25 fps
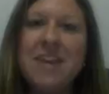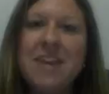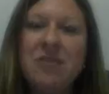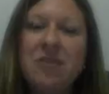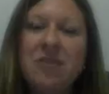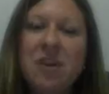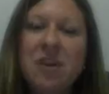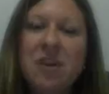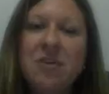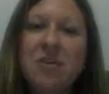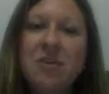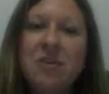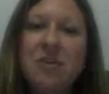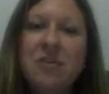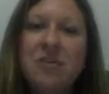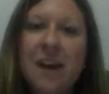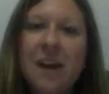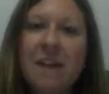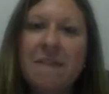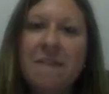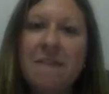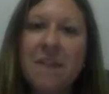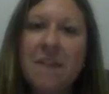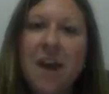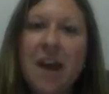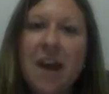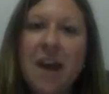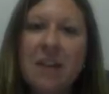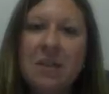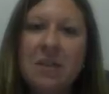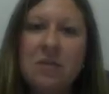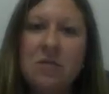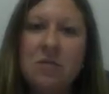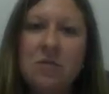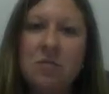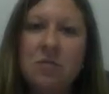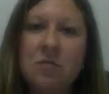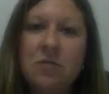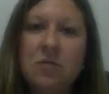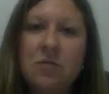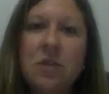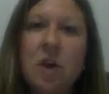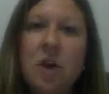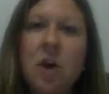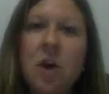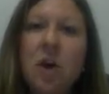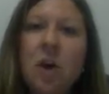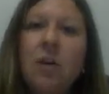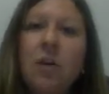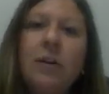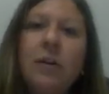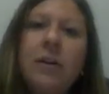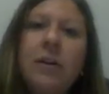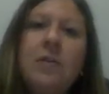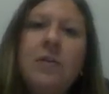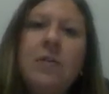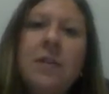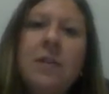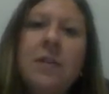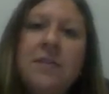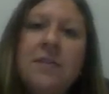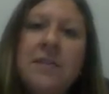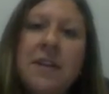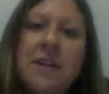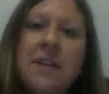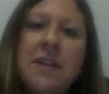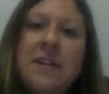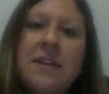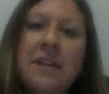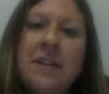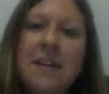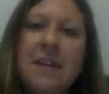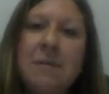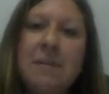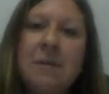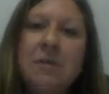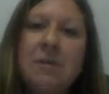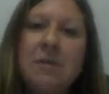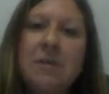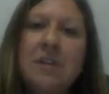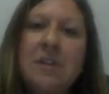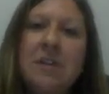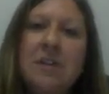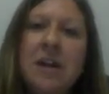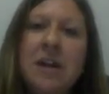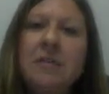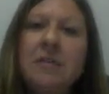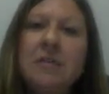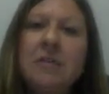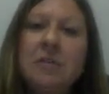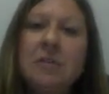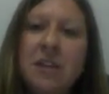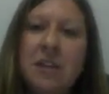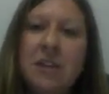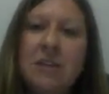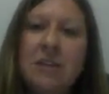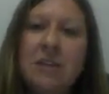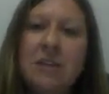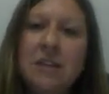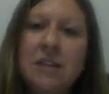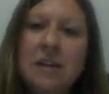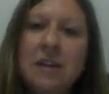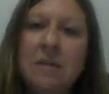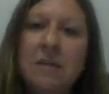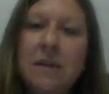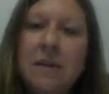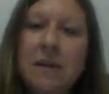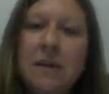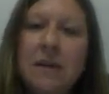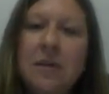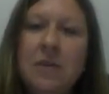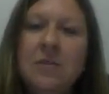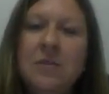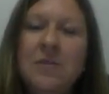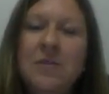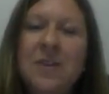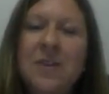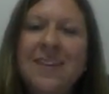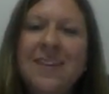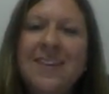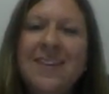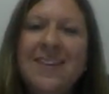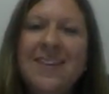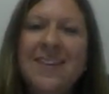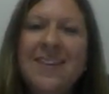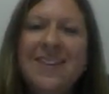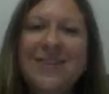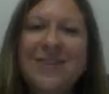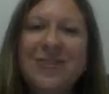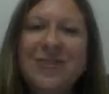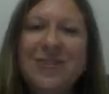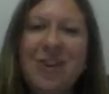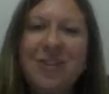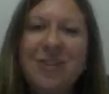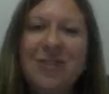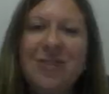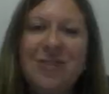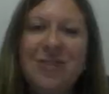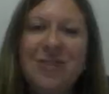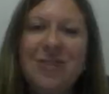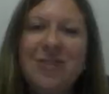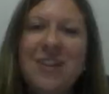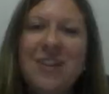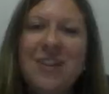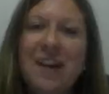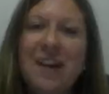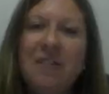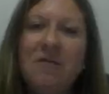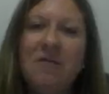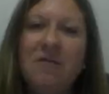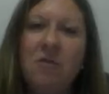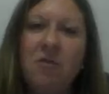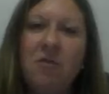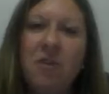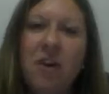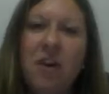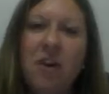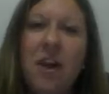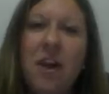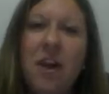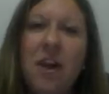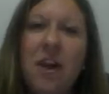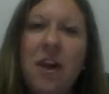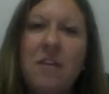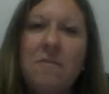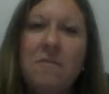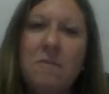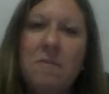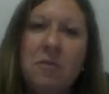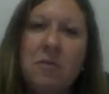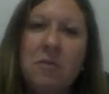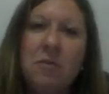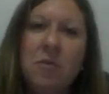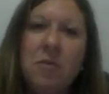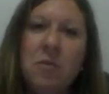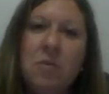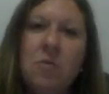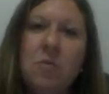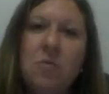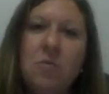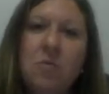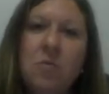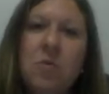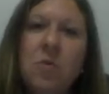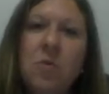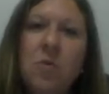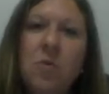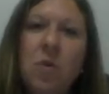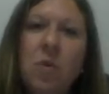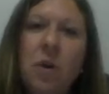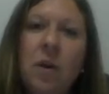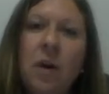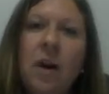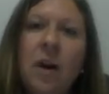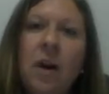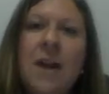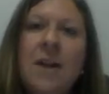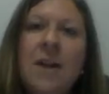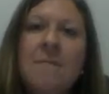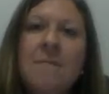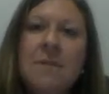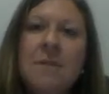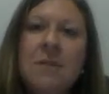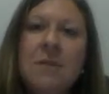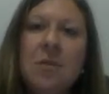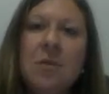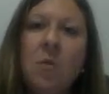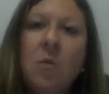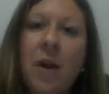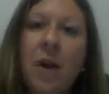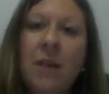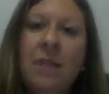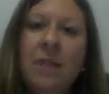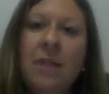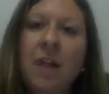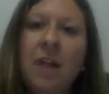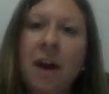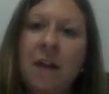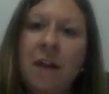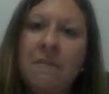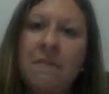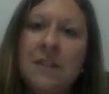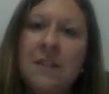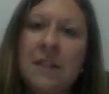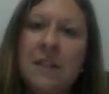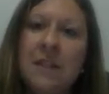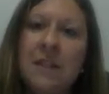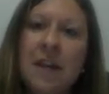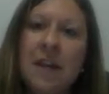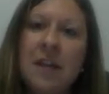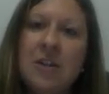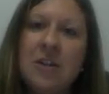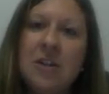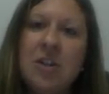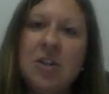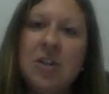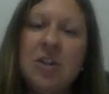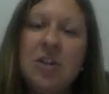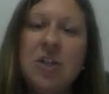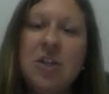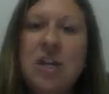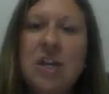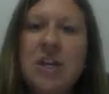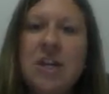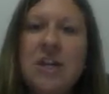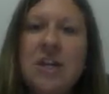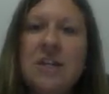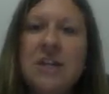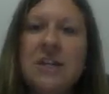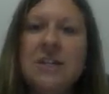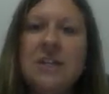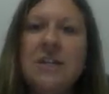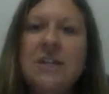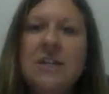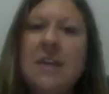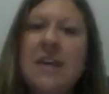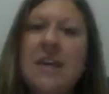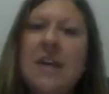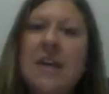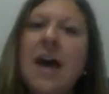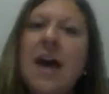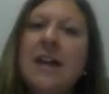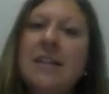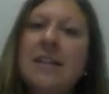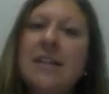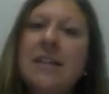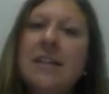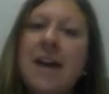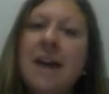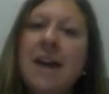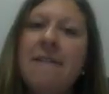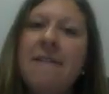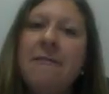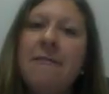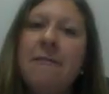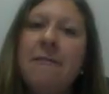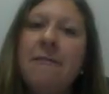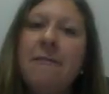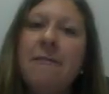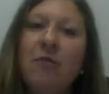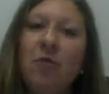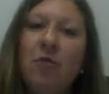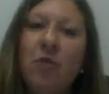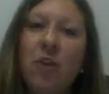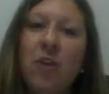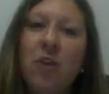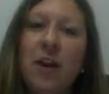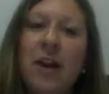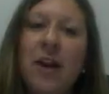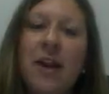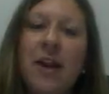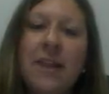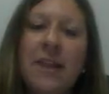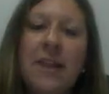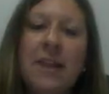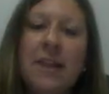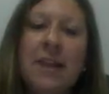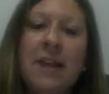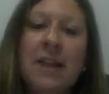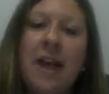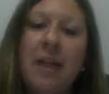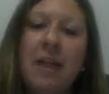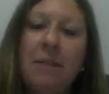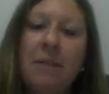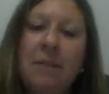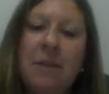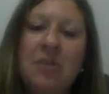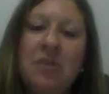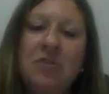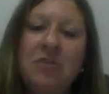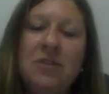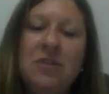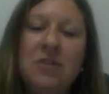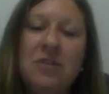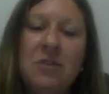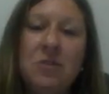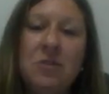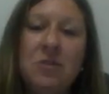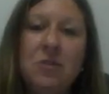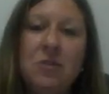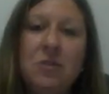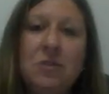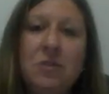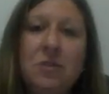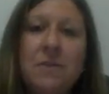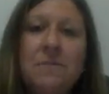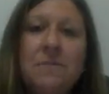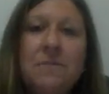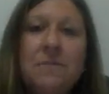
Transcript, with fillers: instructional tech for the high schools, or you can send an email to Dr. Jane Steelman, who is the instructional tech for the middle schools, or Ms. Gwen Lofton, and she is the ITF for the elementary schools.